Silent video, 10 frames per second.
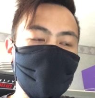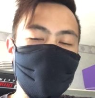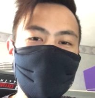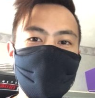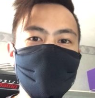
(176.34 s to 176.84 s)

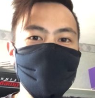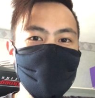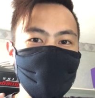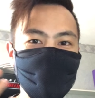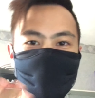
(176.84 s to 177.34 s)
Now
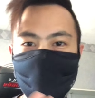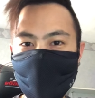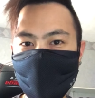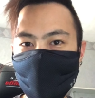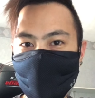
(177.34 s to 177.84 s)
the
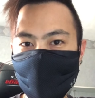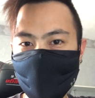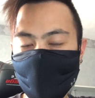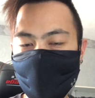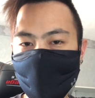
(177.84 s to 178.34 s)
sizing is
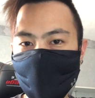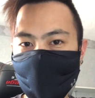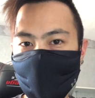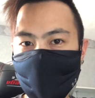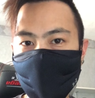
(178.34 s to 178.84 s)
pretty
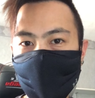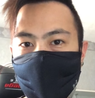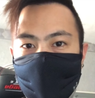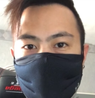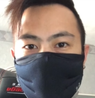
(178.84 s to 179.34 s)
good, you know,
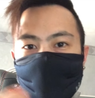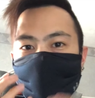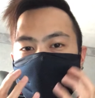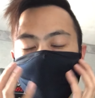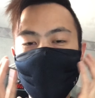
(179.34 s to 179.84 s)

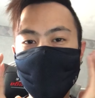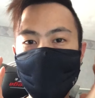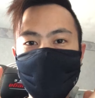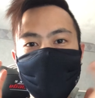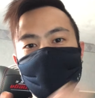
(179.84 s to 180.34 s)
it's much
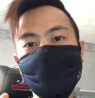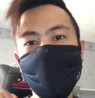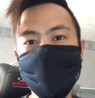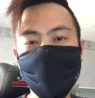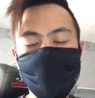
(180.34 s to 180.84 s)
bigger than
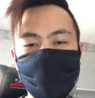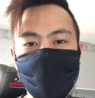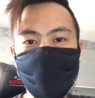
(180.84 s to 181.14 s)
my U